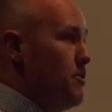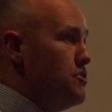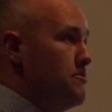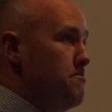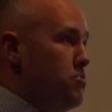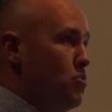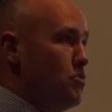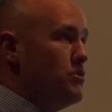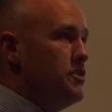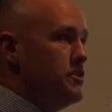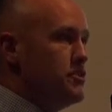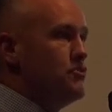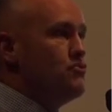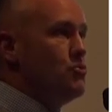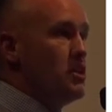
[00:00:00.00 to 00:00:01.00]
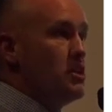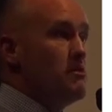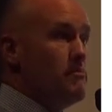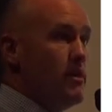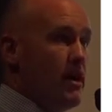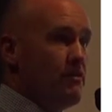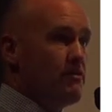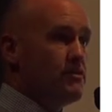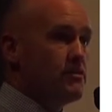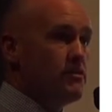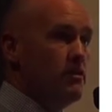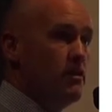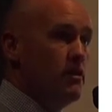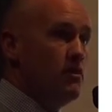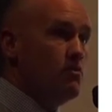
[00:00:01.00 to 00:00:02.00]
important. This is really the maths,
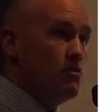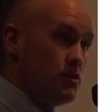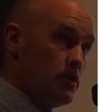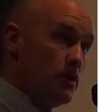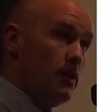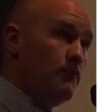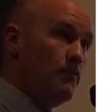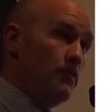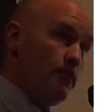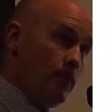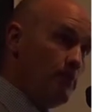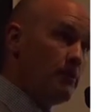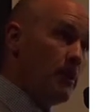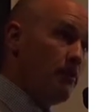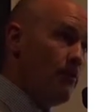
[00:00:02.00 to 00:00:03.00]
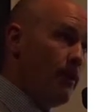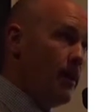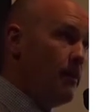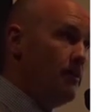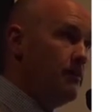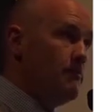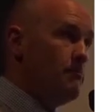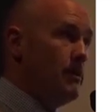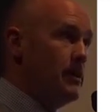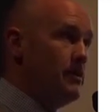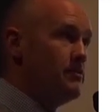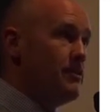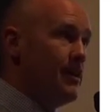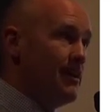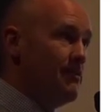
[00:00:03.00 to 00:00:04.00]
which if you flip that around, it means
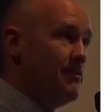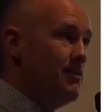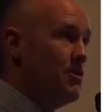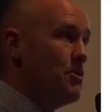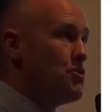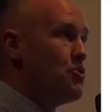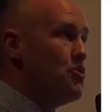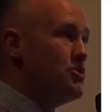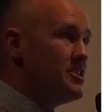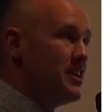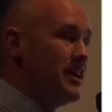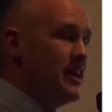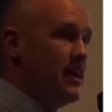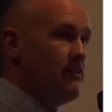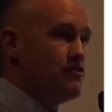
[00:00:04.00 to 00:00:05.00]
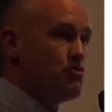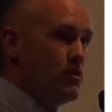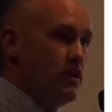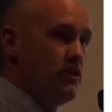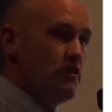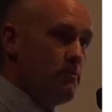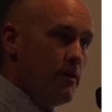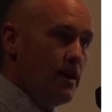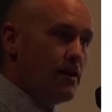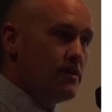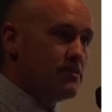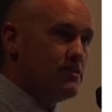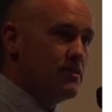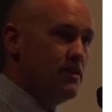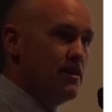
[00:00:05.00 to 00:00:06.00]
that 13 out of 20 of the
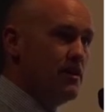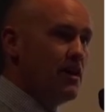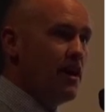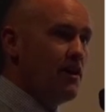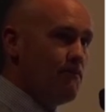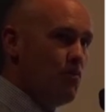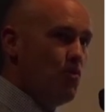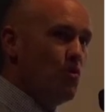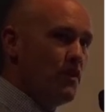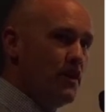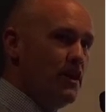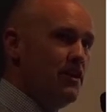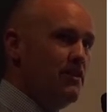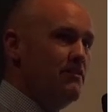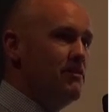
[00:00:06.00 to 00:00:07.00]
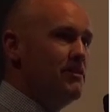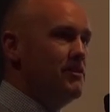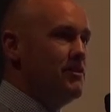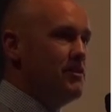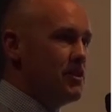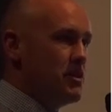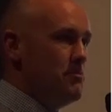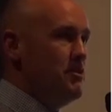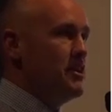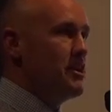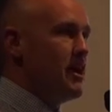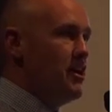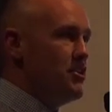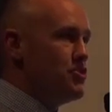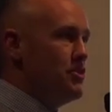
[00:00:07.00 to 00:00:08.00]
marks are for the
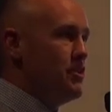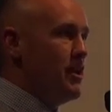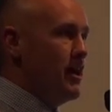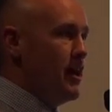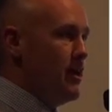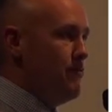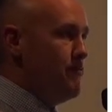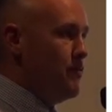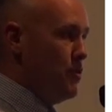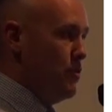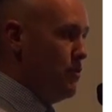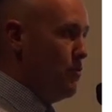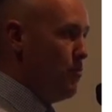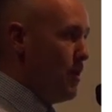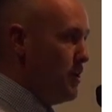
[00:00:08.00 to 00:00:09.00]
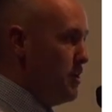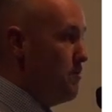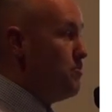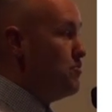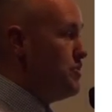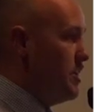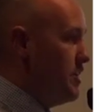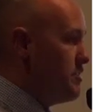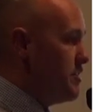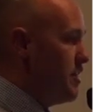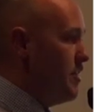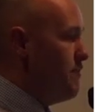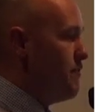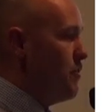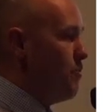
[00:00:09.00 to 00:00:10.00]
communication and for the way you present
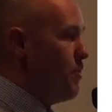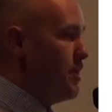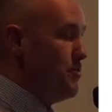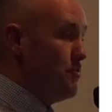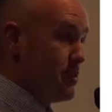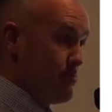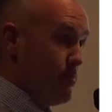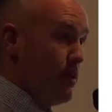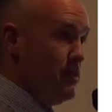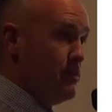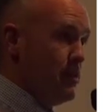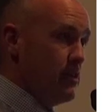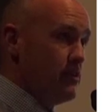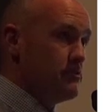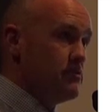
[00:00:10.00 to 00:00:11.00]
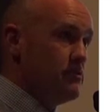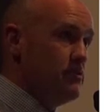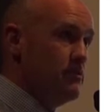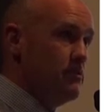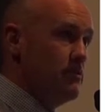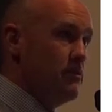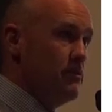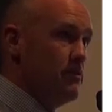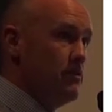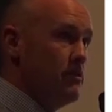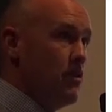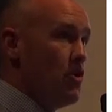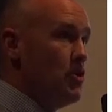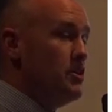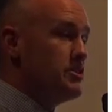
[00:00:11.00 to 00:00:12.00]
and for the way you explain things.
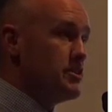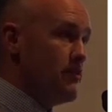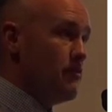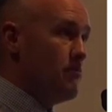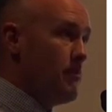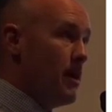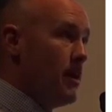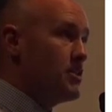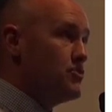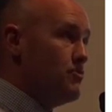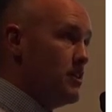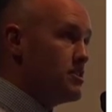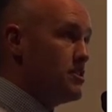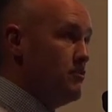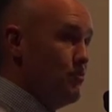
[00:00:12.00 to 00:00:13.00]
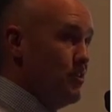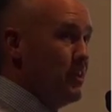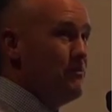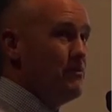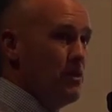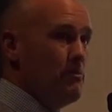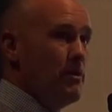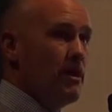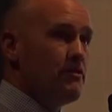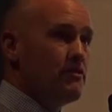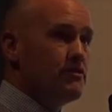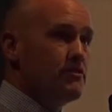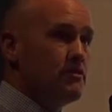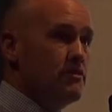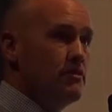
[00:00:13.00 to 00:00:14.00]
Only 7 marks are actually really for the
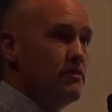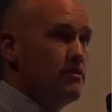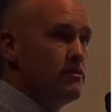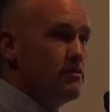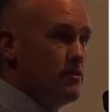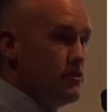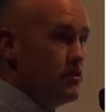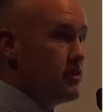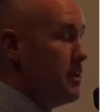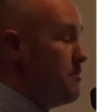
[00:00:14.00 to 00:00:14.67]
maths. So just keep